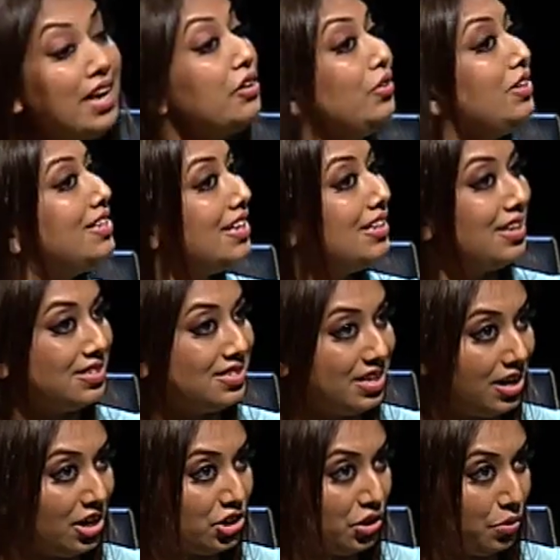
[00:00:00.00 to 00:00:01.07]
retail
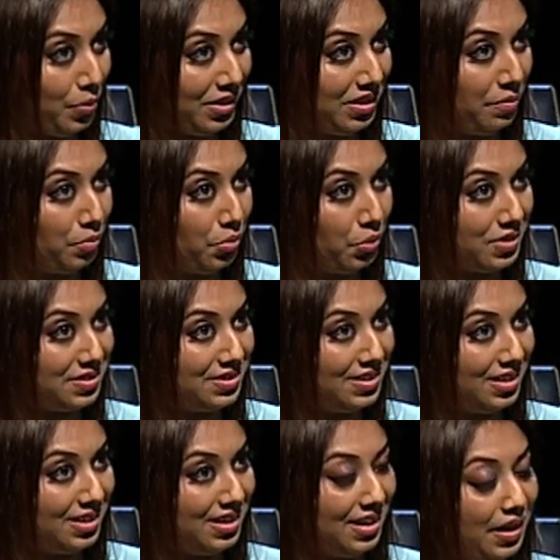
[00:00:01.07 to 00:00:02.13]
destination within Port
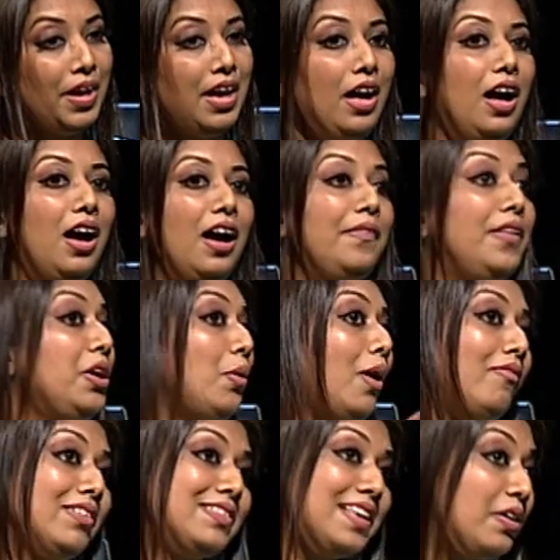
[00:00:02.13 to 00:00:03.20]
City. Then you
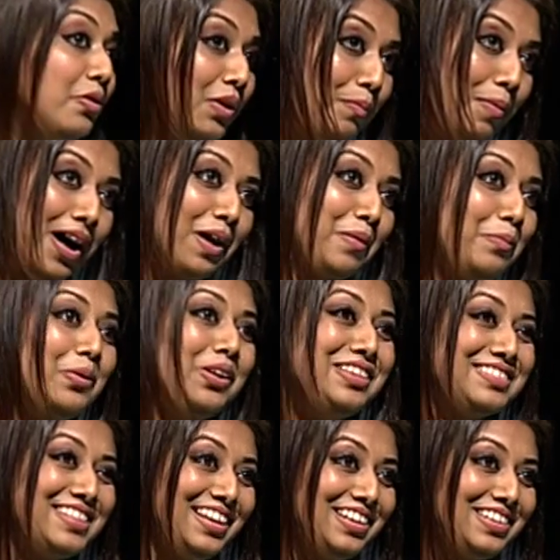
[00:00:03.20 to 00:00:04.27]
have the Central Park
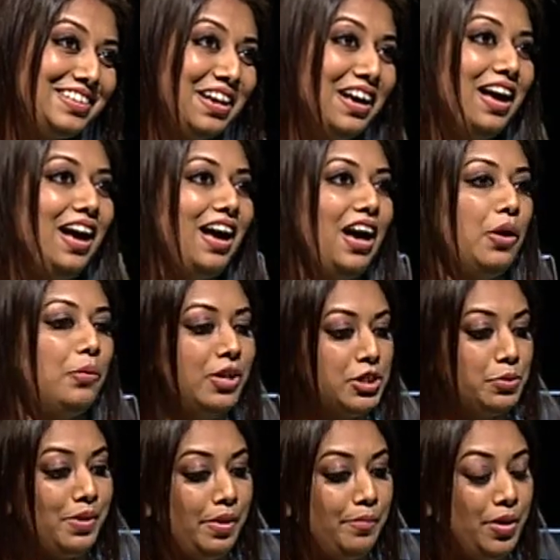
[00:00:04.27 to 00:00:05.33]
precinct,
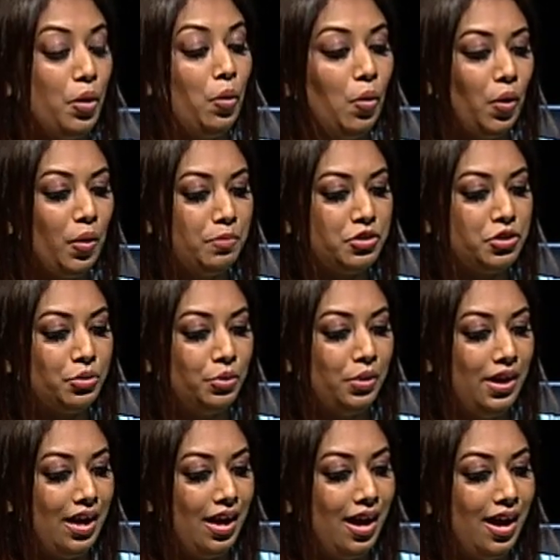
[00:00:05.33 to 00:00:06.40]
which will be home to
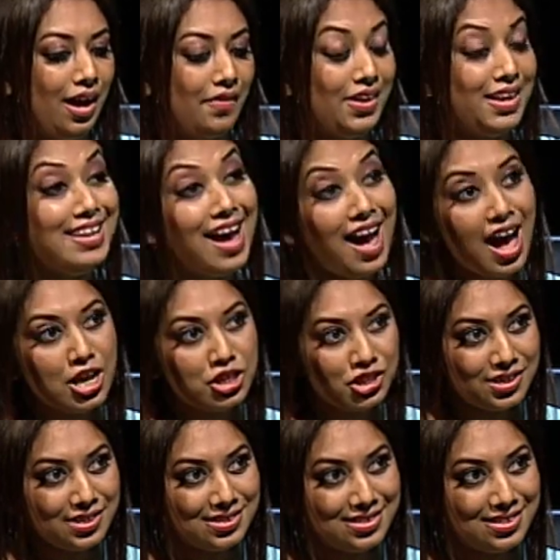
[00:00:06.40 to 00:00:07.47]
the
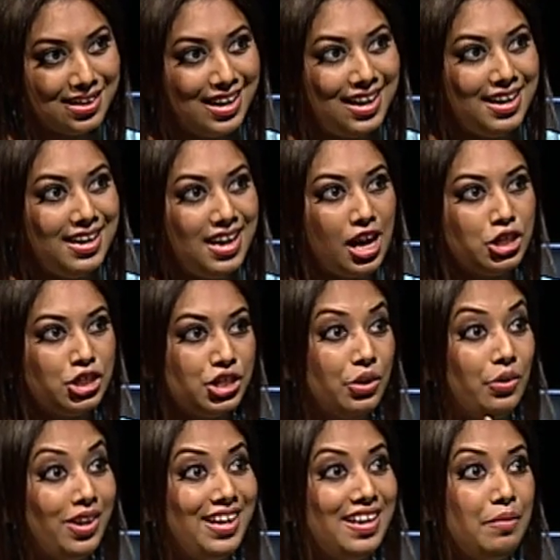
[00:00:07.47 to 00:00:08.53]
largest lush
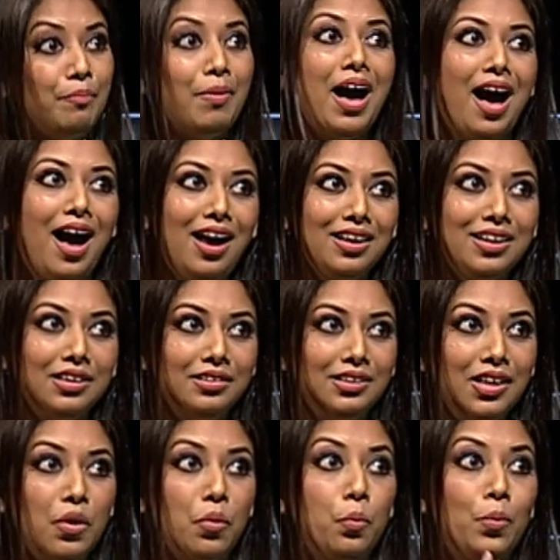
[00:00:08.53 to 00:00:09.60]
green park
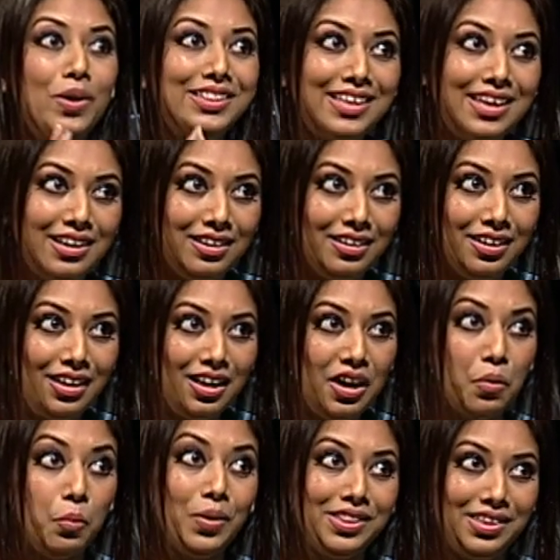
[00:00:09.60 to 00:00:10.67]
within
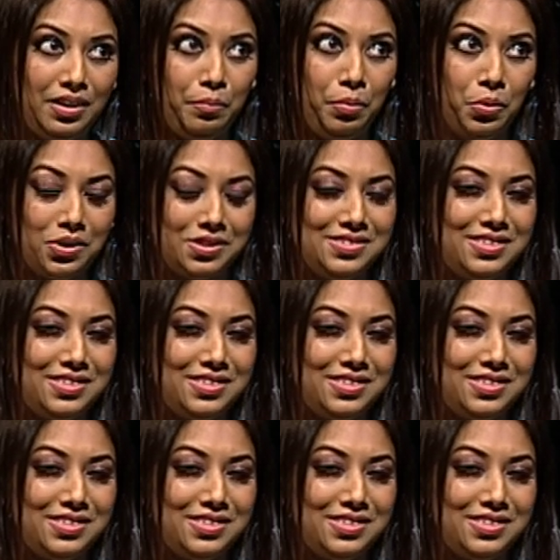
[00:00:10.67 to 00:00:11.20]
Port